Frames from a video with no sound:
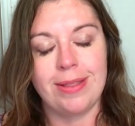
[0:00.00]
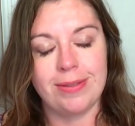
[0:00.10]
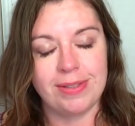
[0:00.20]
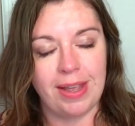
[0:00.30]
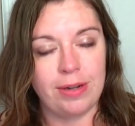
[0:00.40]

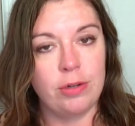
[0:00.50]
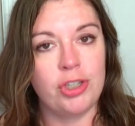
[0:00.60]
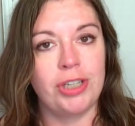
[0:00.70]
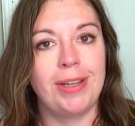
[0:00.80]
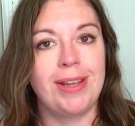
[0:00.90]
This
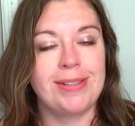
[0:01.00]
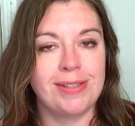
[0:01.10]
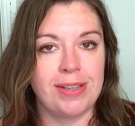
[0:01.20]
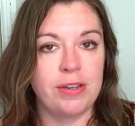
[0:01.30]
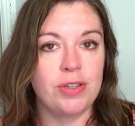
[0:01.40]
energy has
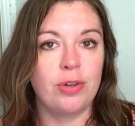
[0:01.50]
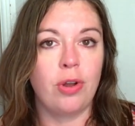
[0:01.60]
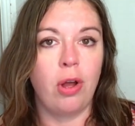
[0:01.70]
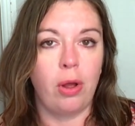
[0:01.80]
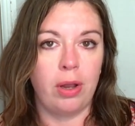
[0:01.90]

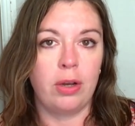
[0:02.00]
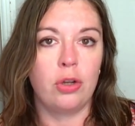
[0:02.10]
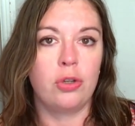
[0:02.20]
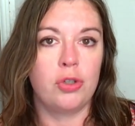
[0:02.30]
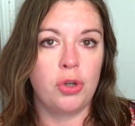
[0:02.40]
centered on
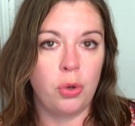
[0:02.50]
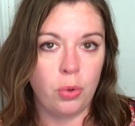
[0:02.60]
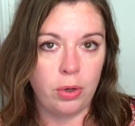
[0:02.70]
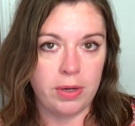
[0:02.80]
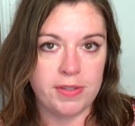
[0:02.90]

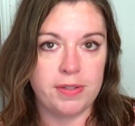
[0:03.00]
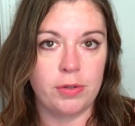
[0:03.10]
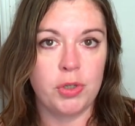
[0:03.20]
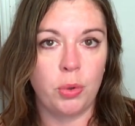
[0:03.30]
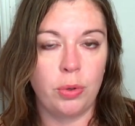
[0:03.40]
Taurus. Now,
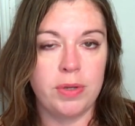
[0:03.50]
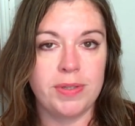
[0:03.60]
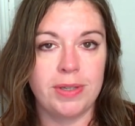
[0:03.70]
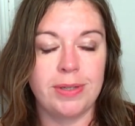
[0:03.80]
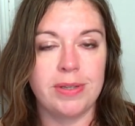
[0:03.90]

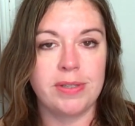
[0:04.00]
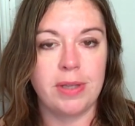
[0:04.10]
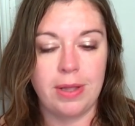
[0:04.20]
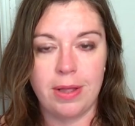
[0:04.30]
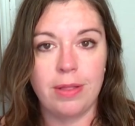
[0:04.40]
Taurus is
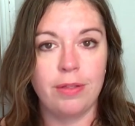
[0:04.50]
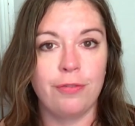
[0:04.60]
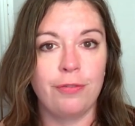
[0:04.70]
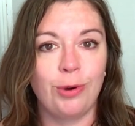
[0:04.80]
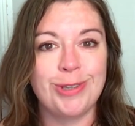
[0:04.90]
the
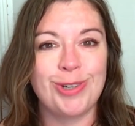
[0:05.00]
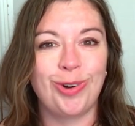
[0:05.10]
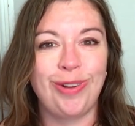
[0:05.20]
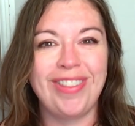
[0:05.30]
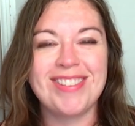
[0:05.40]
first
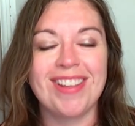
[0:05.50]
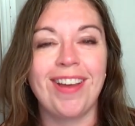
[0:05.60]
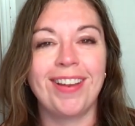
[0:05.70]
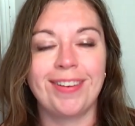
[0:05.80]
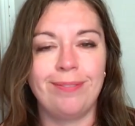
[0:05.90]
earth
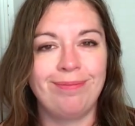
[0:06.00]
sign.